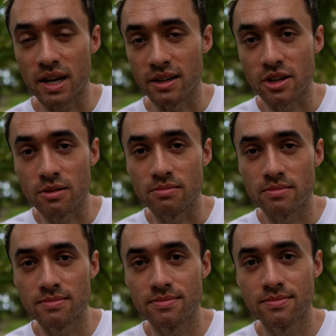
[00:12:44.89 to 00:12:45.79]
They don't
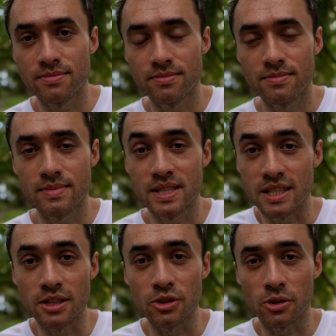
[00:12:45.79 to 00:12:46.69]

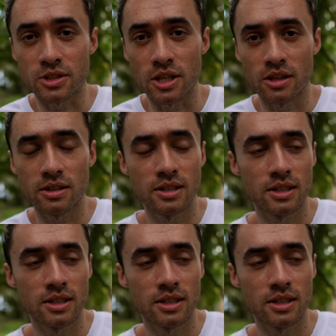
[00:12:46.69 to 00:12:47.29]
see a doctor.